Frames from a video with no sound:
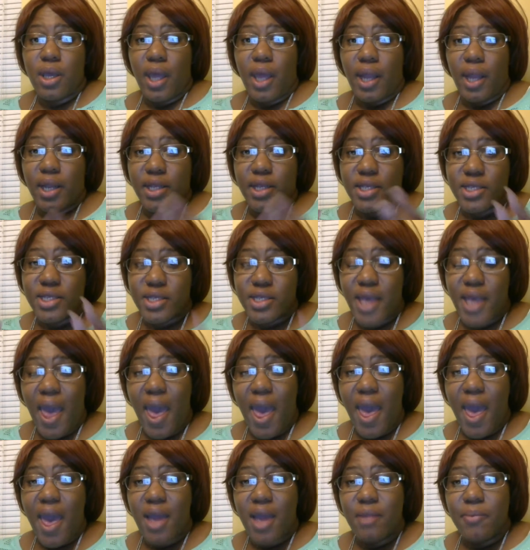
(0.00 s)
And it's
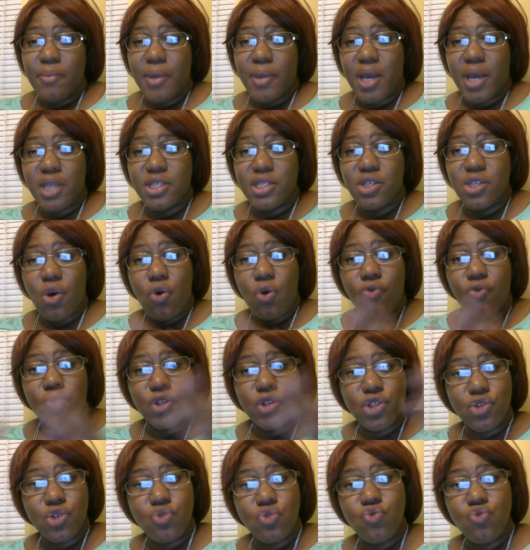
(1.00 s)
sad because it's over
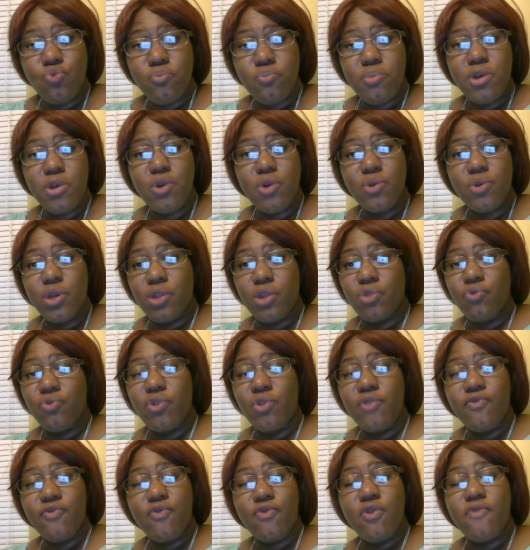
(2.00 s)
2 million,
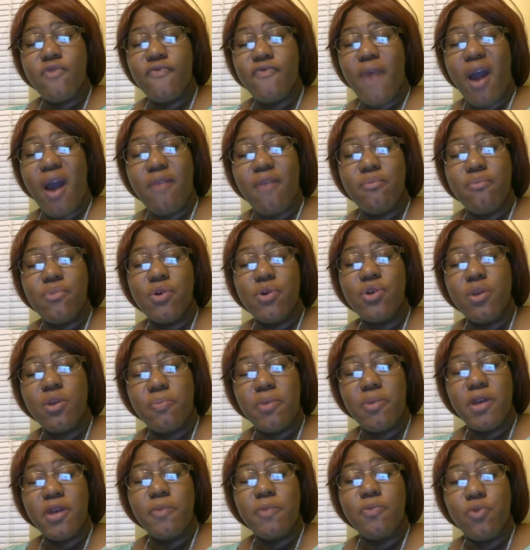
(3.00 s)
3, 4, 5
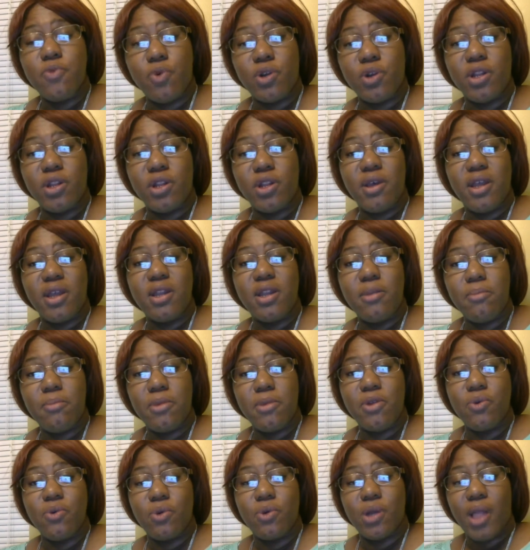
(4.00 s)
million people on the, in the
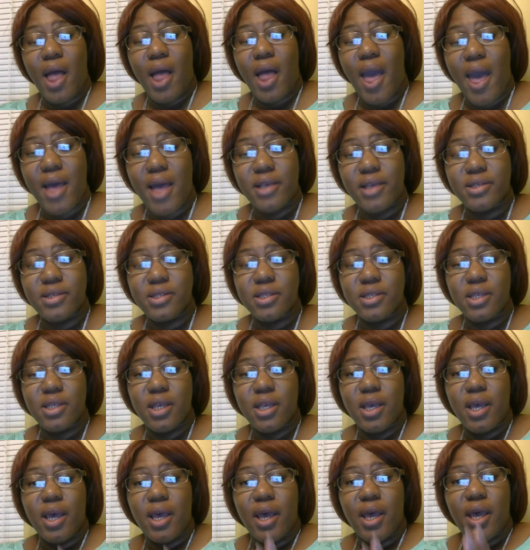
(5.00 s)
middle class.
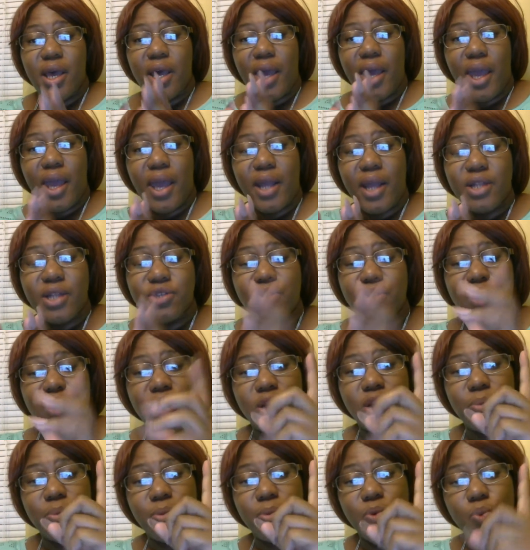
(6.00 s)
And it's only
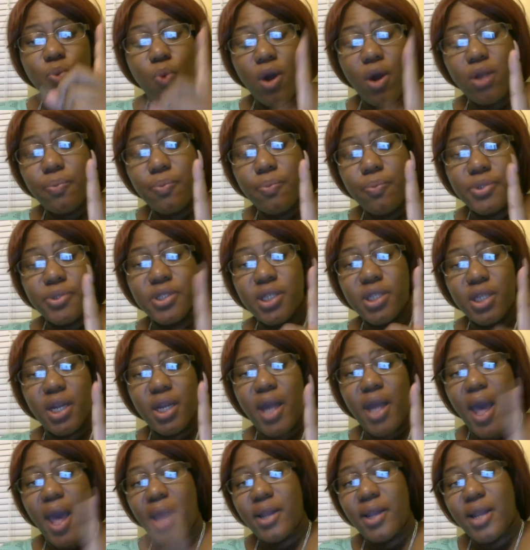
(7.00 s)
going to be 1% of
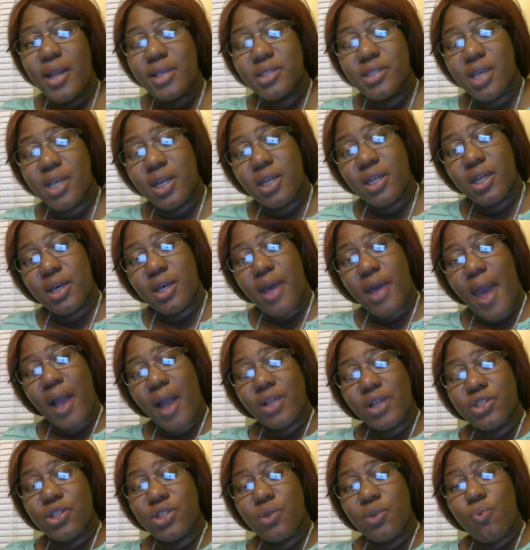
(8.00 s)
that that's going to
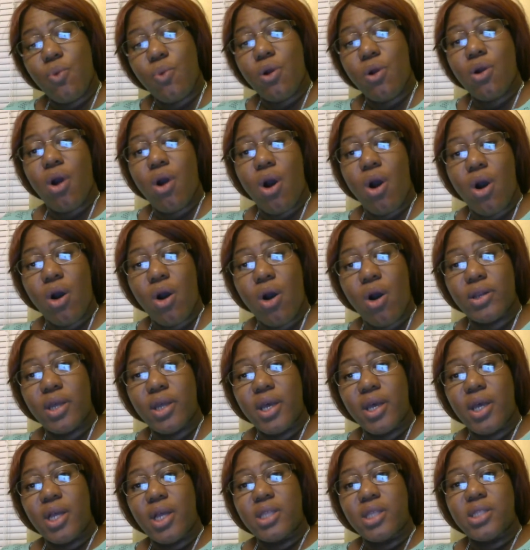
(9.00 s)
actually work hard
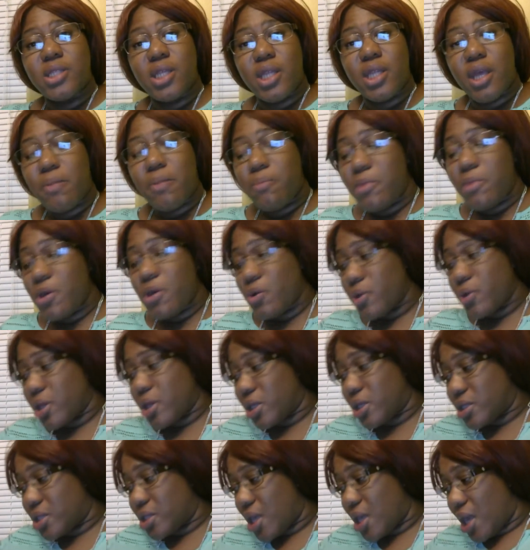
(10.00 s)
to their
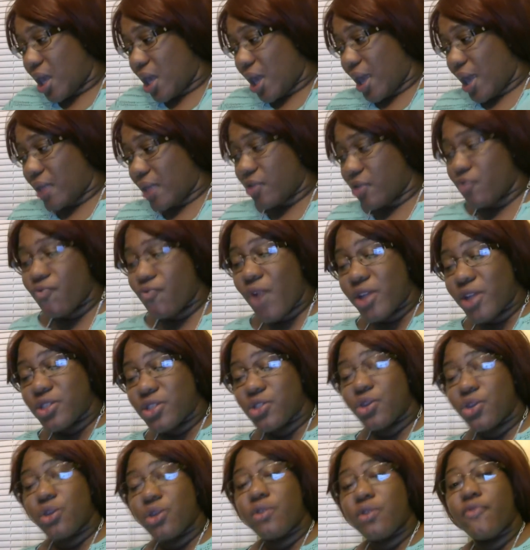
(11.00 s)
millions. And the rest
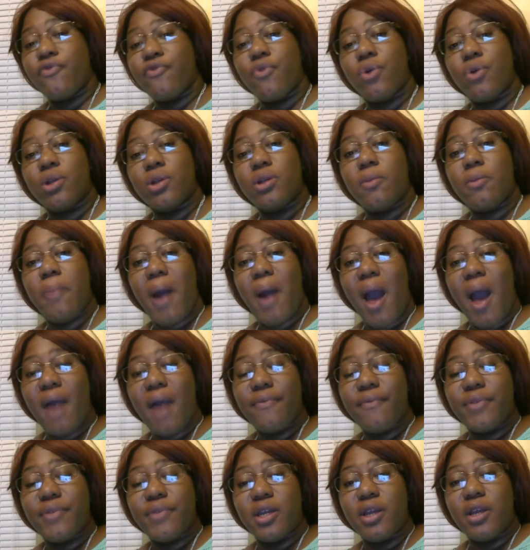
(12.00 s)
is going to fall into
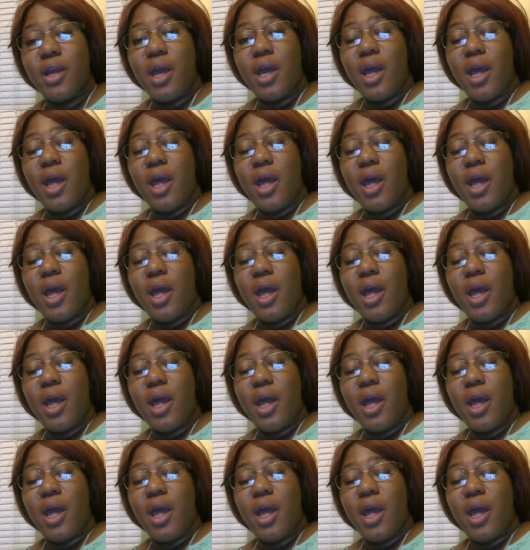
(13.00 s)
poverty.